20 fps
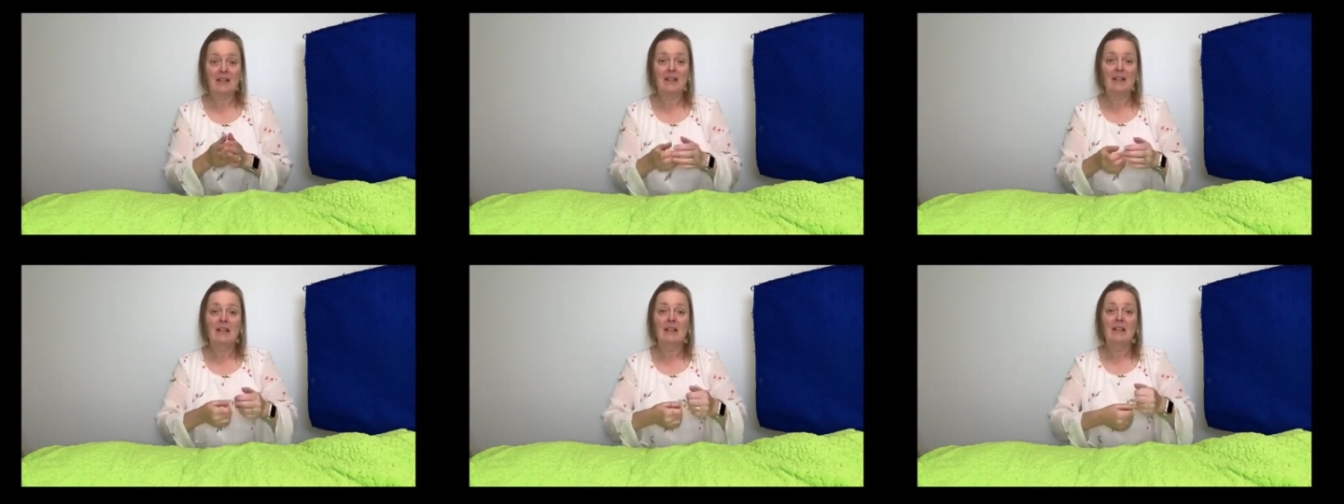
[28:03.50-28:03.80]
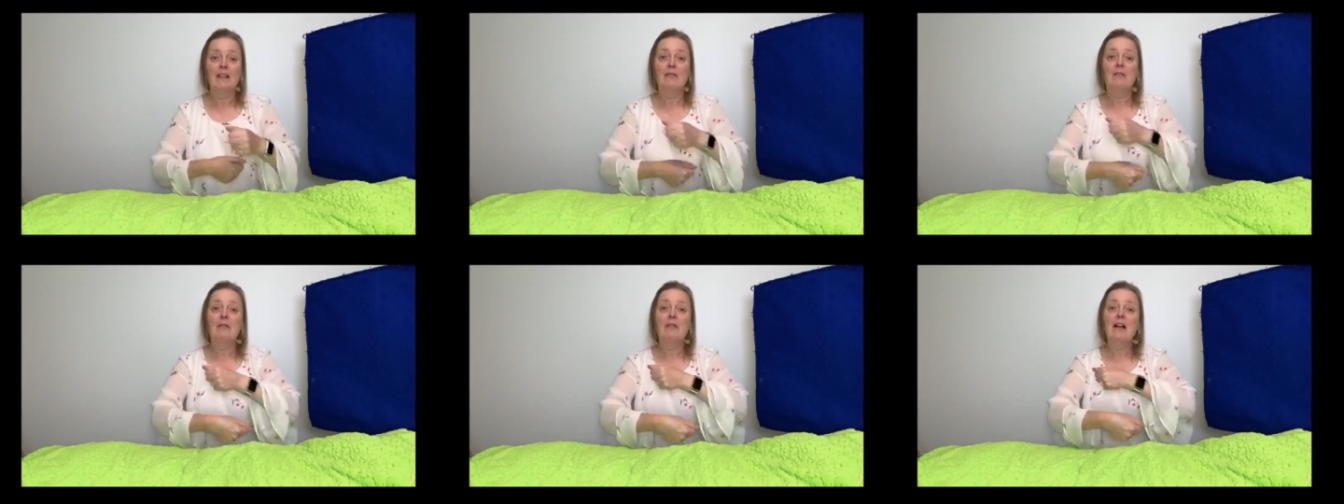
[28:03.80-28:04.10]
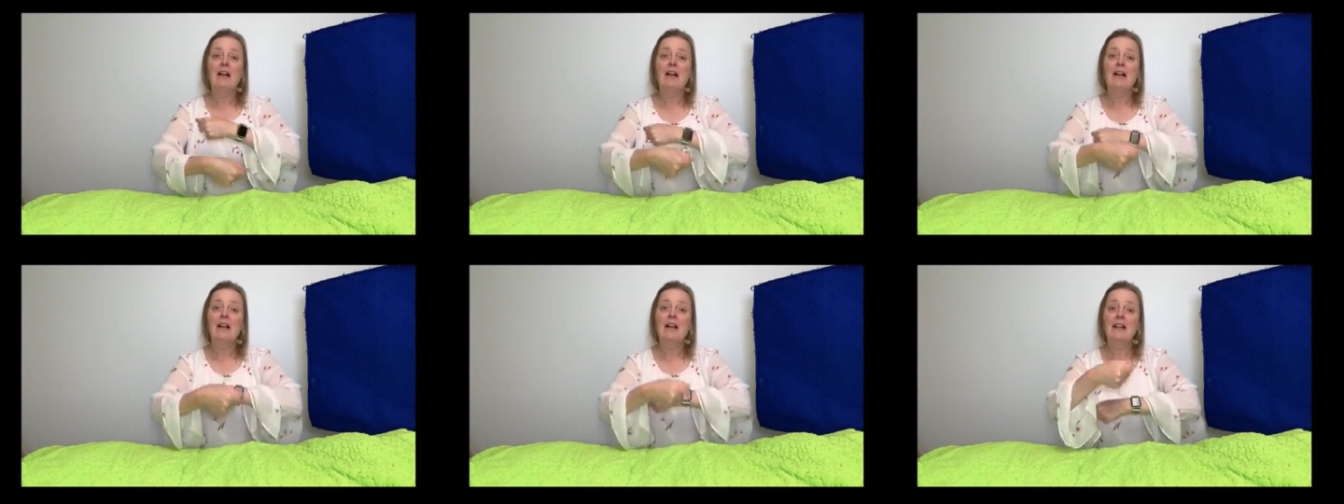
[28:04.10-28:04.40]

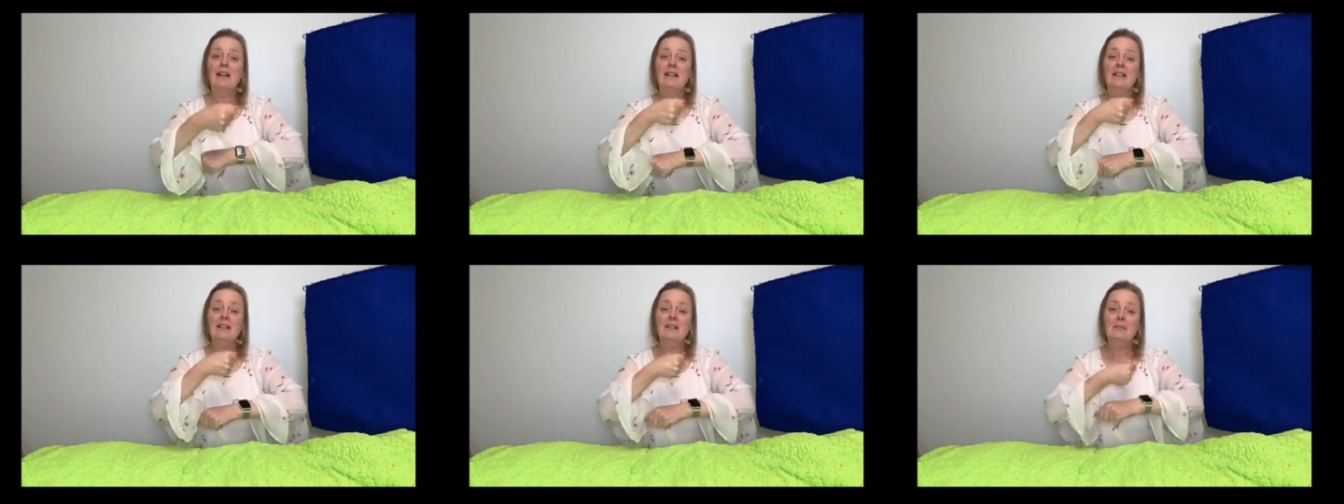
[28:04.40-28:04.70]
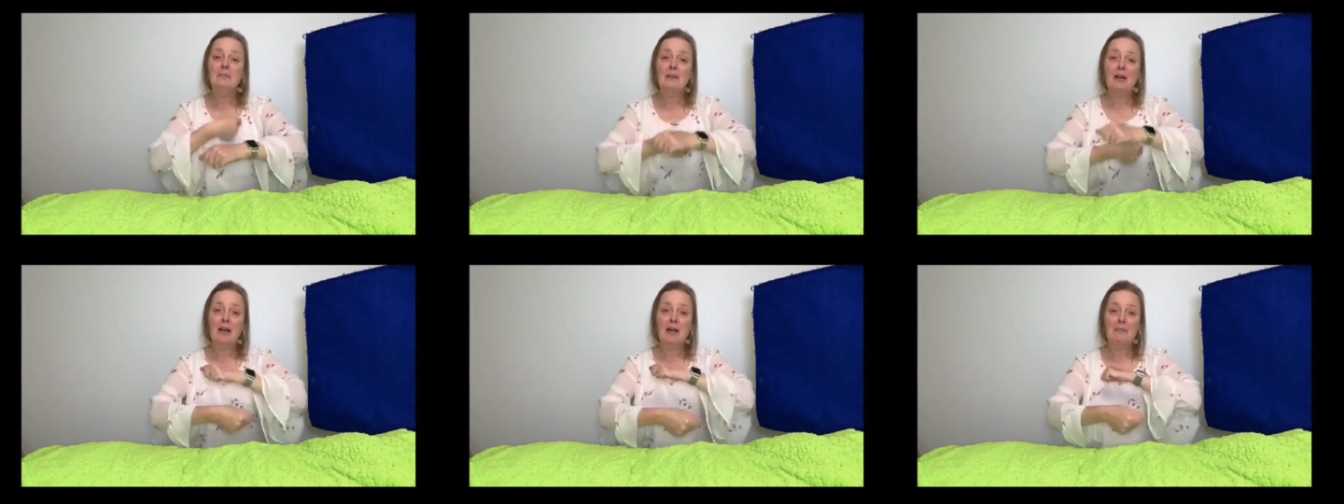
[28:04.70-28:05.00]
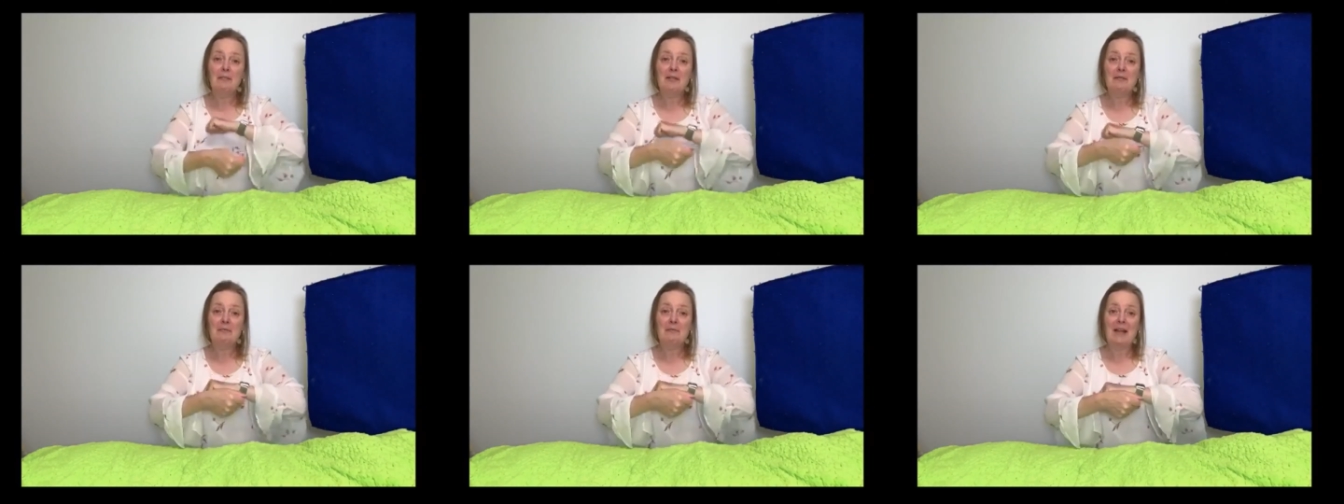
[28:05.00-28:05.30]
wind the
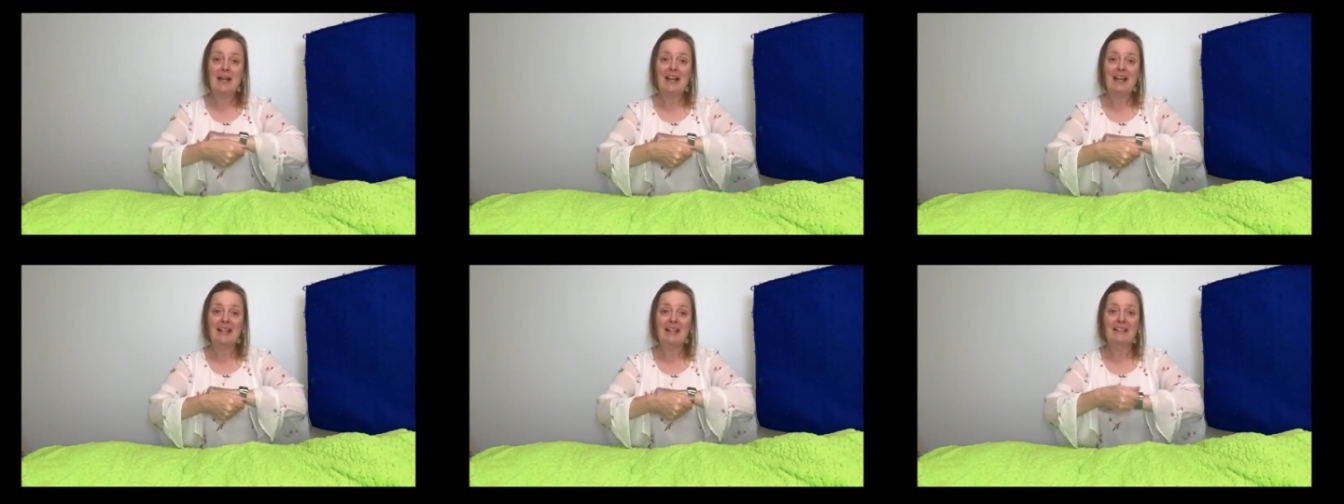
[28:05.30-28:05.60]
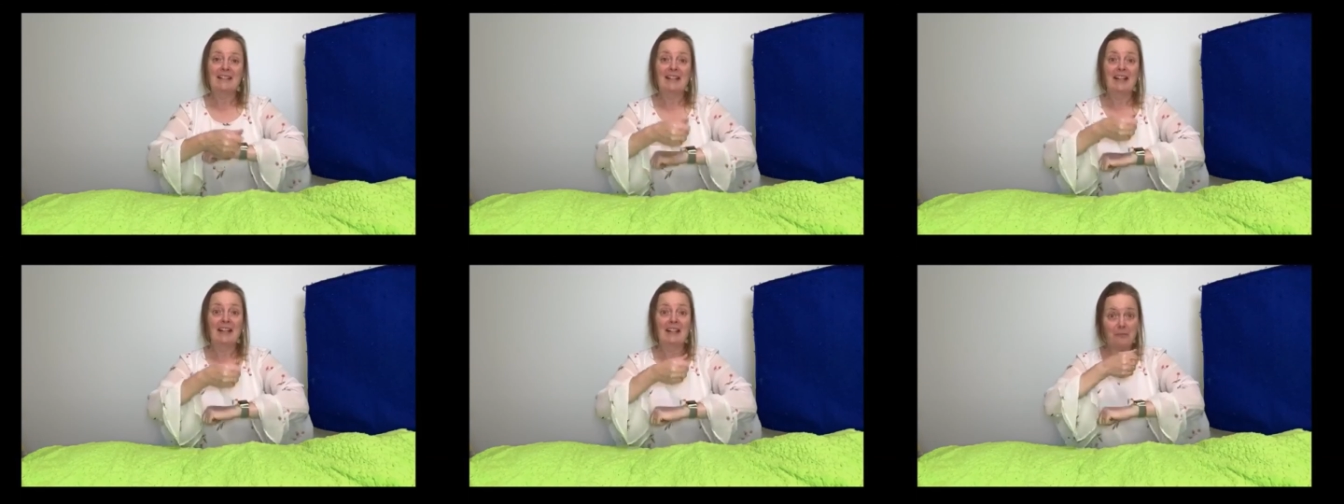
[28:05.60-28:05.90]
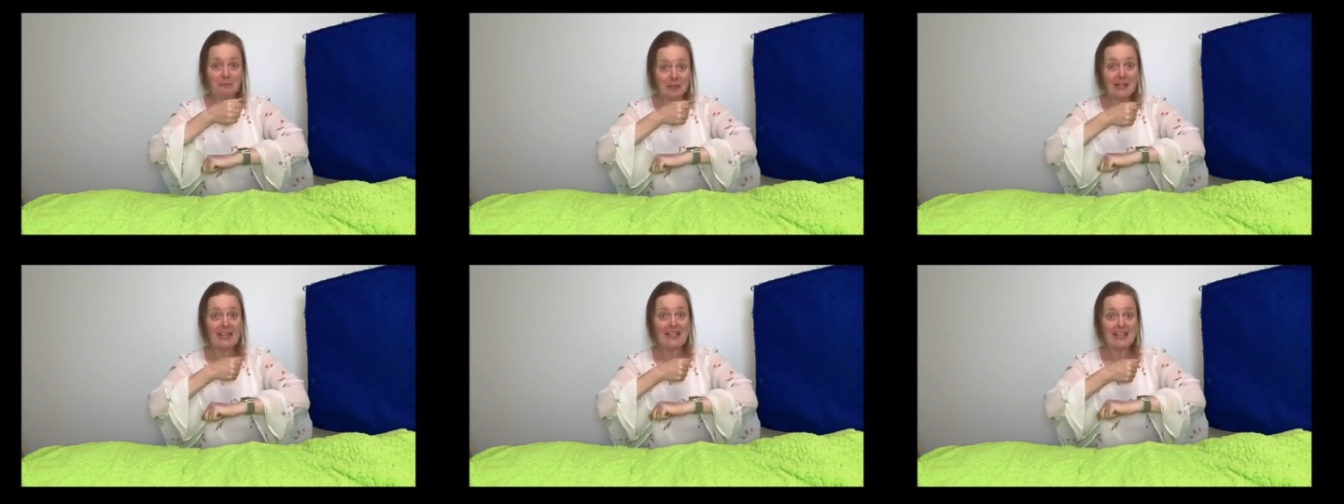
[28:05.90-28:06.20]
bobbin back. Other
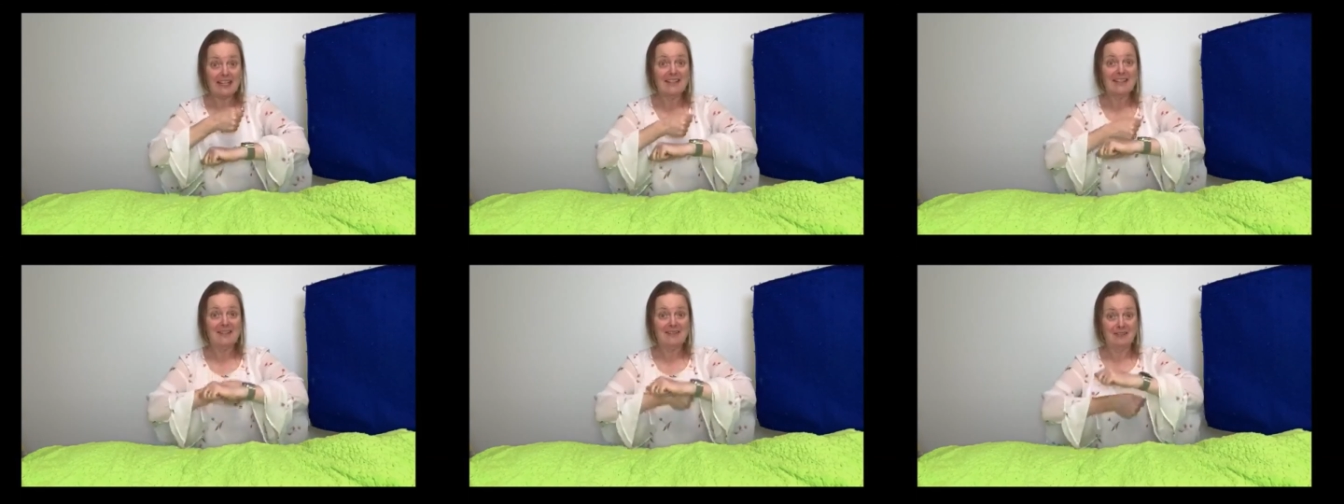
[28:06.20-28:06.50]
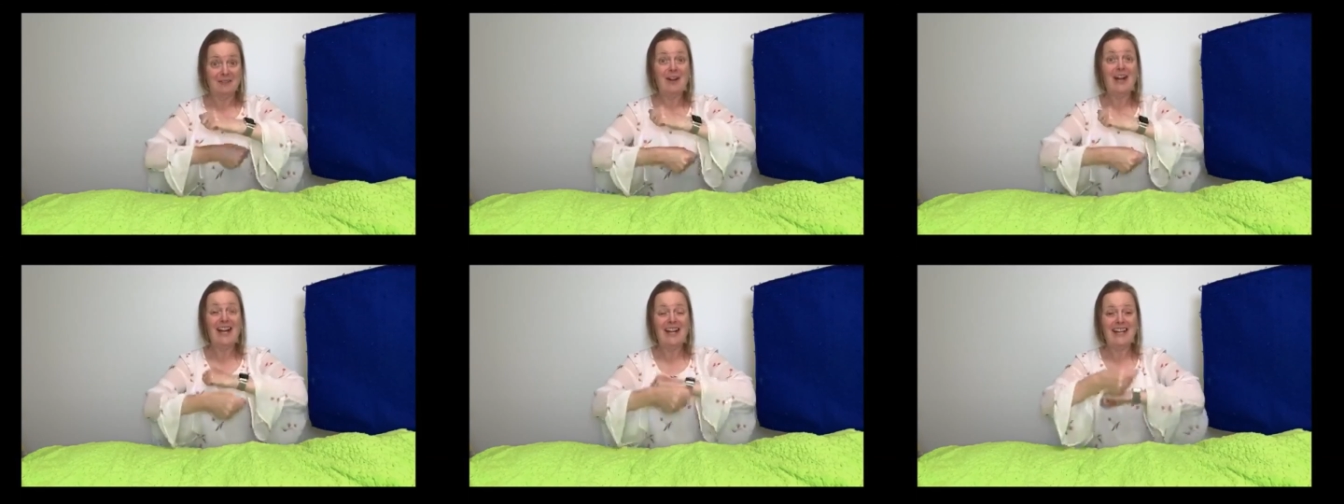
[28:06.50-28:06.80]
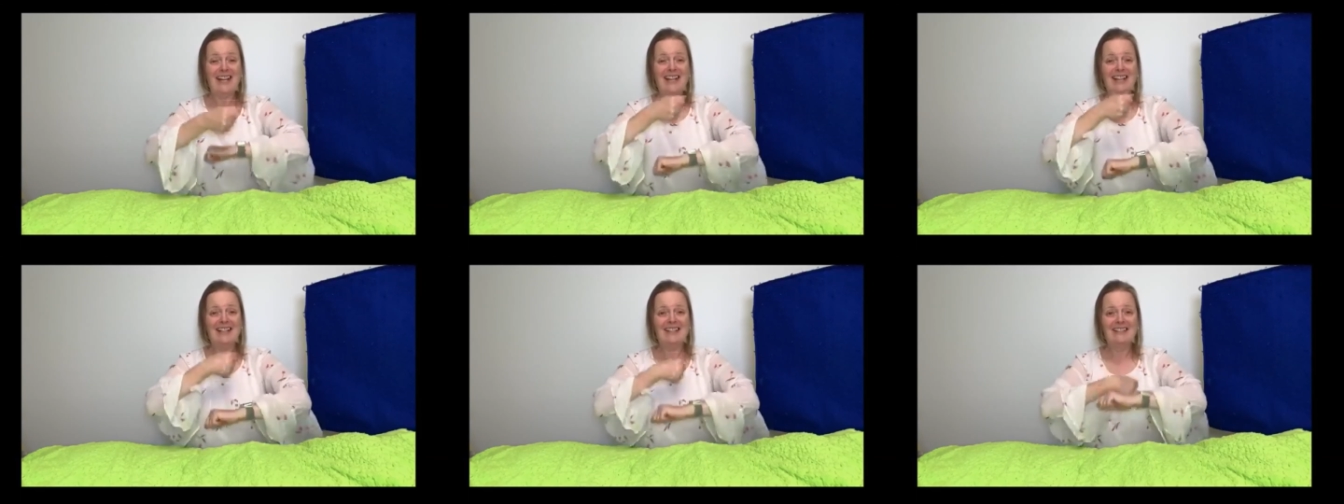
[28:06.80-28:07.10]
way,
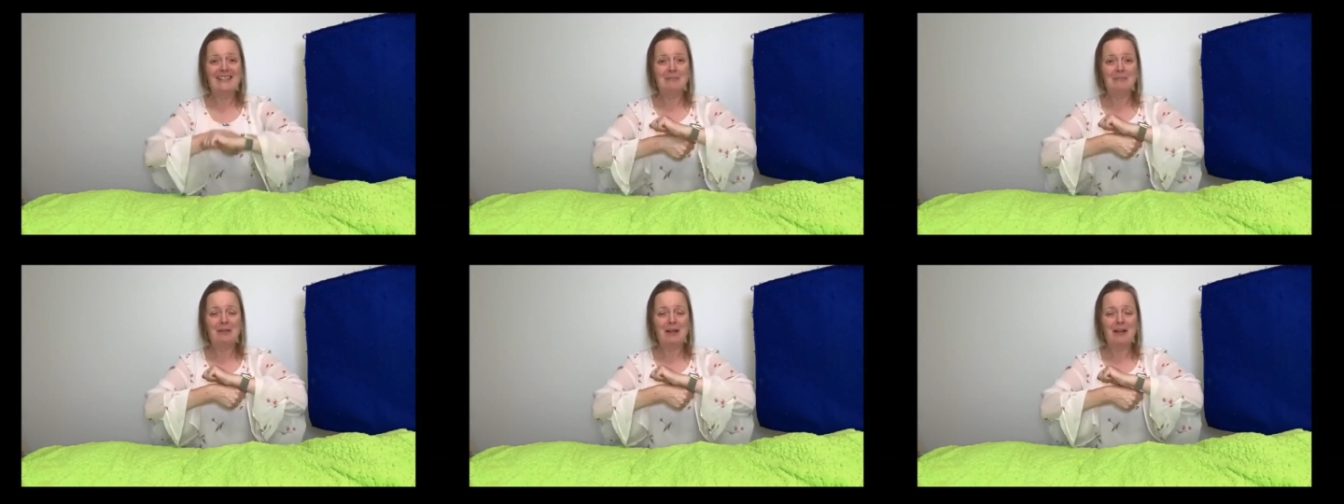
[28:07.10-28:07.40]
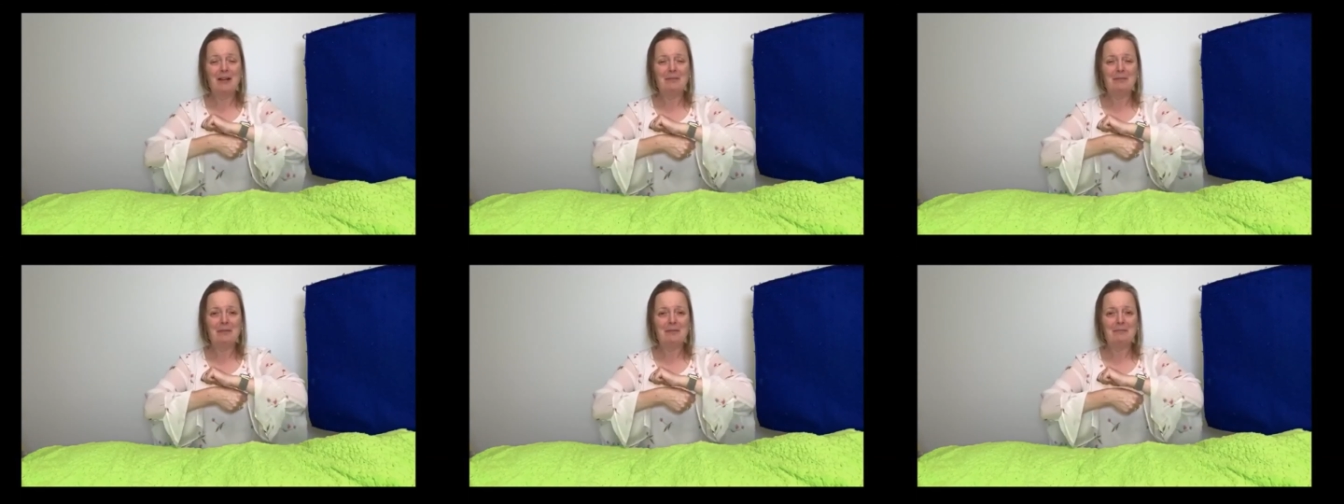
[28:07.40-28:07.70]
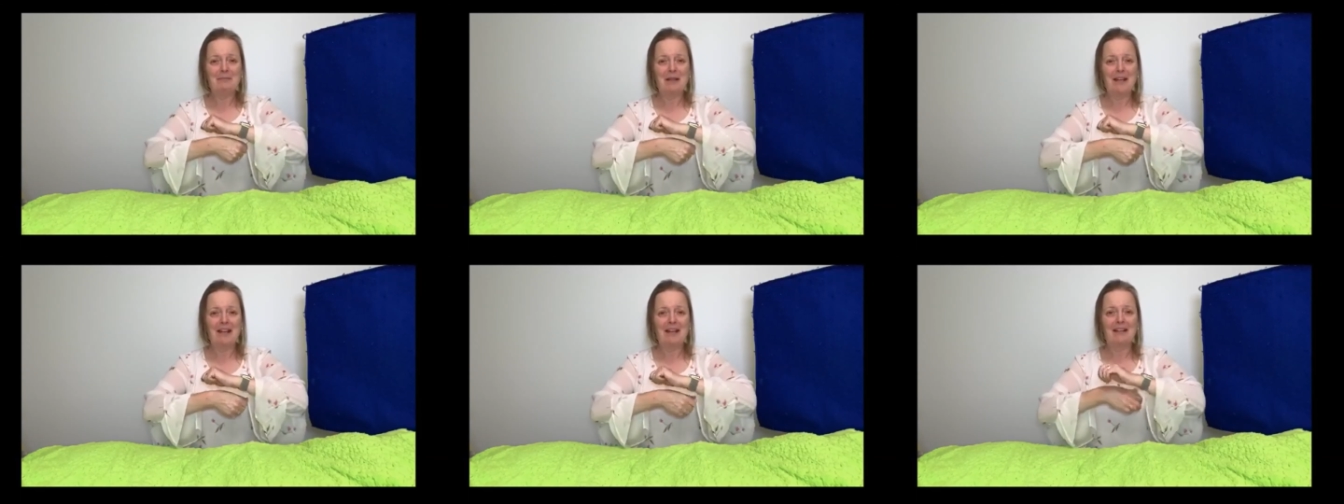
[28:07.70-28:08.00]
wind the bobbin
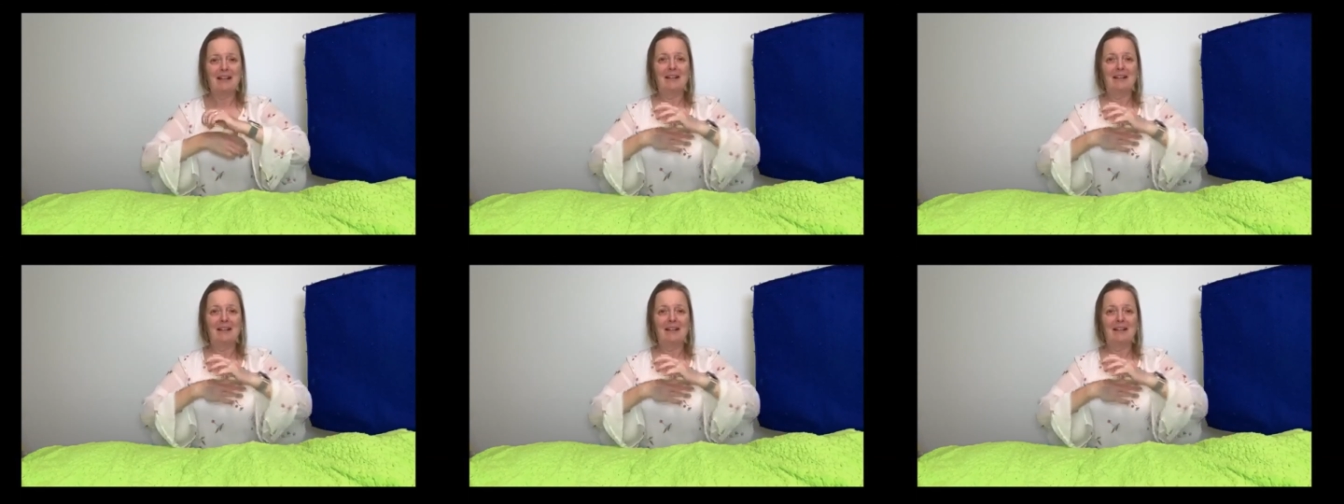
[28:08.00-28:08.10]
back.